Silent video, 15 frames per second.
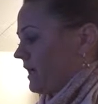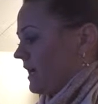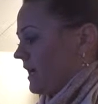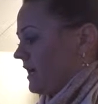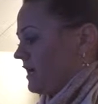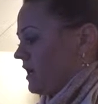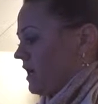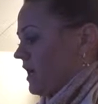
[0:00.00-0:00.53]

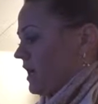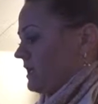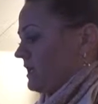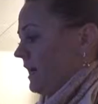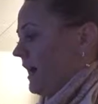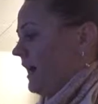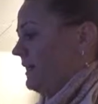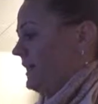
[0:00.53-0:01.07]
Okay.
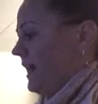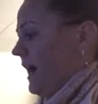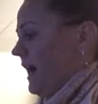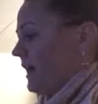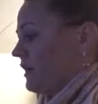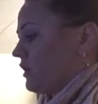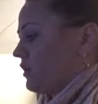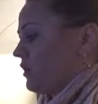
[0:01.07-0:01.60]
To
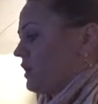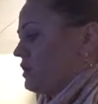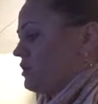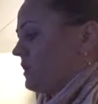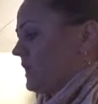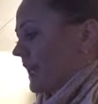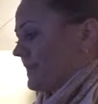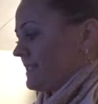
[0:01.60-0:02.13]
unlock, you're going to
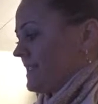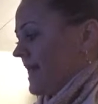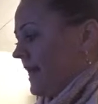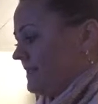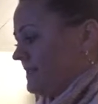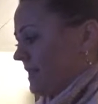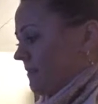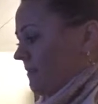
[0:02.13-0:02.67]
do that
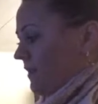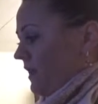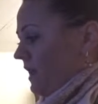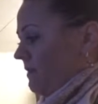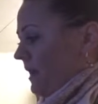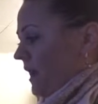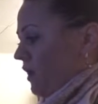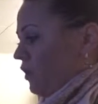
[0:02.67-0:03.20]
exact same
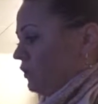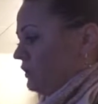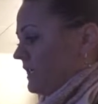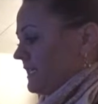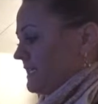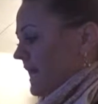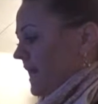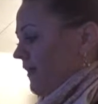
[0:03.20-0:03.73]
thing by
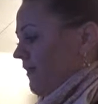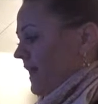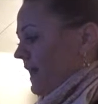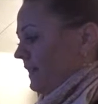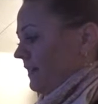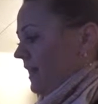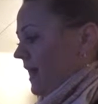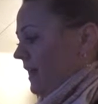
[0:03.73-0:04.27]
holding down
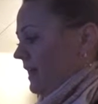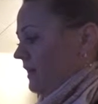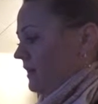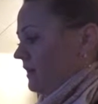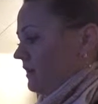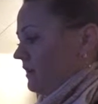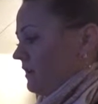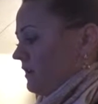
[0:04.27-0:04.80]
that lock
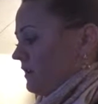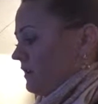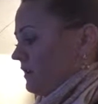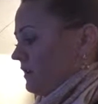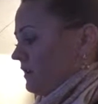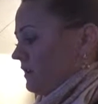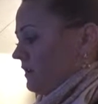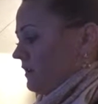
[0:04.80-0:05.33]

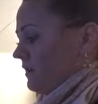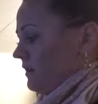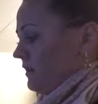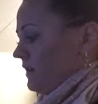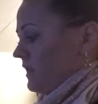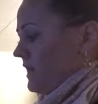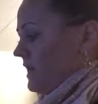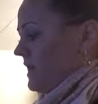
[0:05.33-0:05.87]

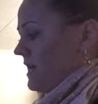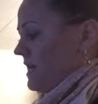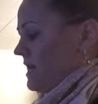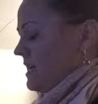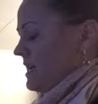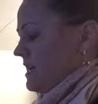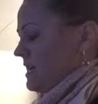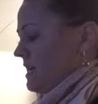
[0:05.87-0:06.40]
key,
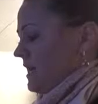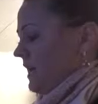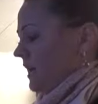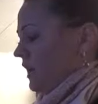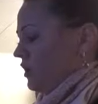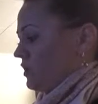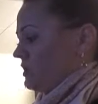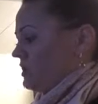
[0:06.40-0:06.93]
and
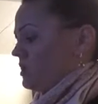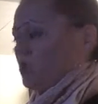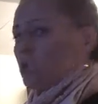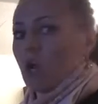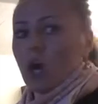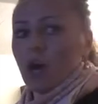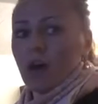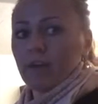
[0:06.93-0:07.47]
it goes to
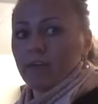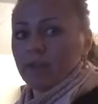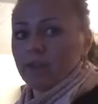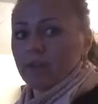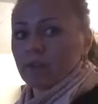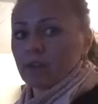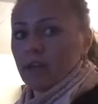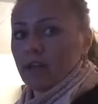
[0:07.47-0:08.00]
the off
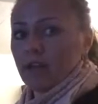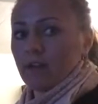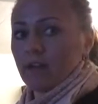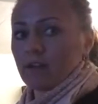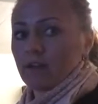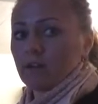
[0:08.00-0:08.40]
screen.